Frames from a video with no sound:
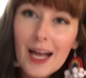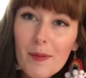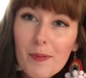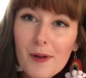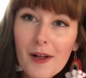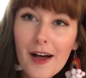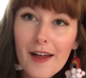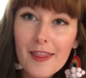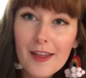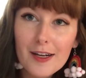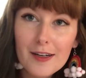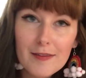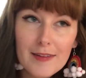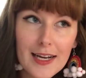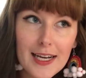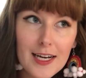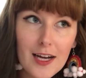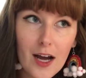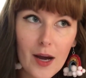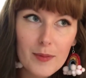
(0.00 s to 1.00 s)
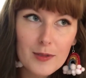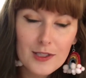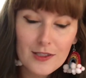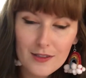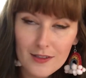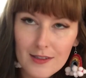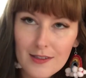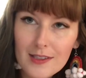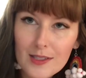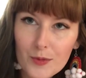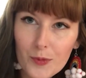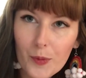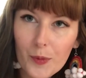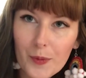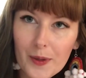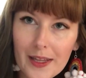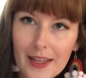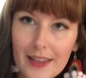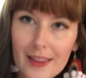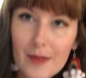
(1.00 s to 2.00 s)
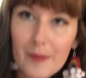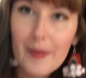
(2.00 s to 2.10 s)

couple other rain options to see what we like the